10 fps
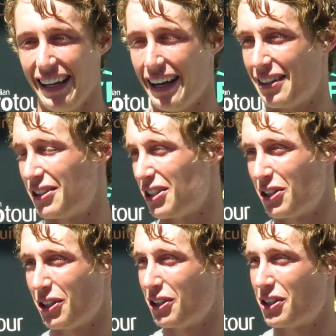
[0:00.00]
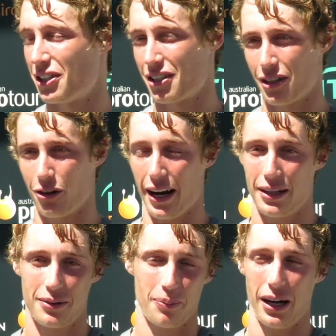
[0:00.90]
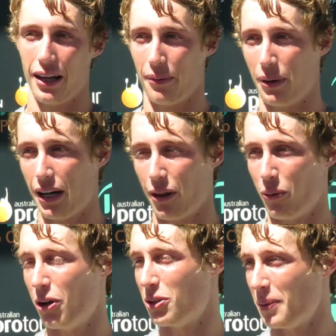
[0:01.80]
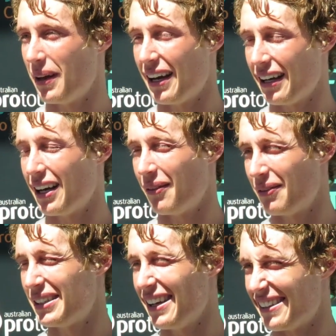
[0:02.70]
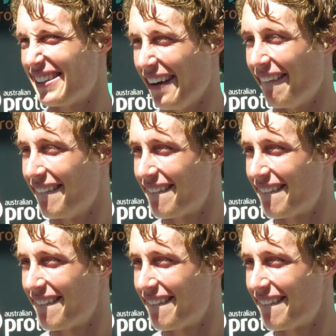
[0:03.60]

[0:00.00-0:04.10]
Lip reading: it's just a great part of the world to be playing tennis. Yeah.